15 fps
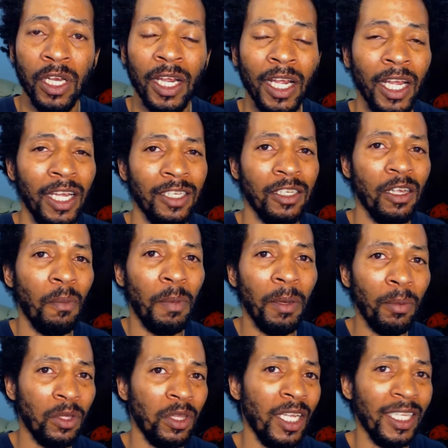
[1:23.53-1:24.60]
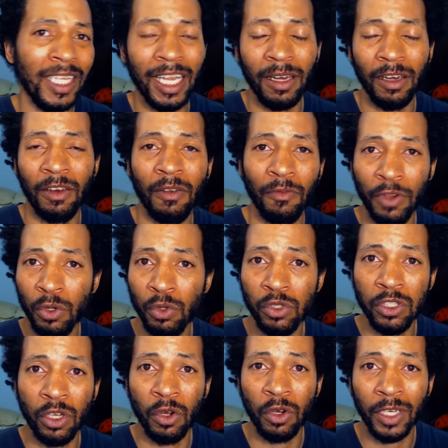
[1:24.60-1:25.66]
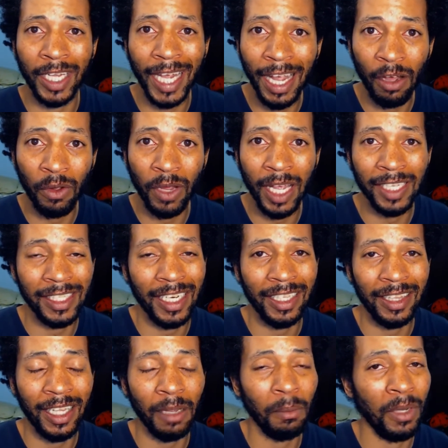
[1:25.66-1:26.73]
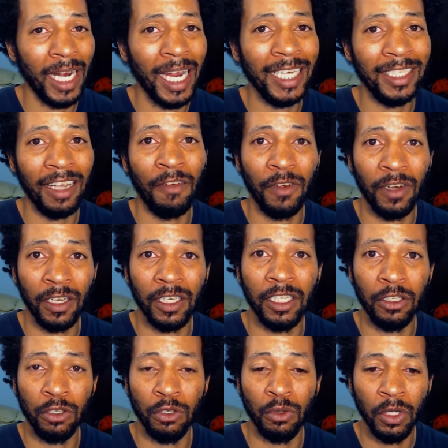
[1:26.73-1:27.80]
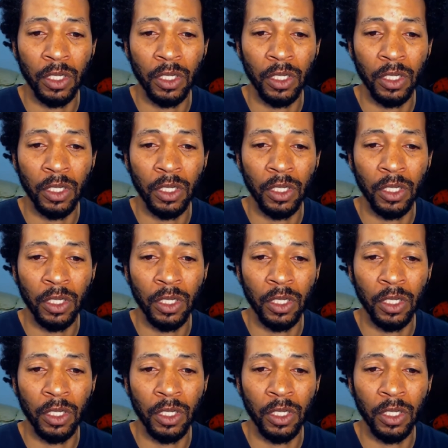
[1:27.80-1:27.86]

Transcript: And some people think that views don't count as anything, but I definitely do.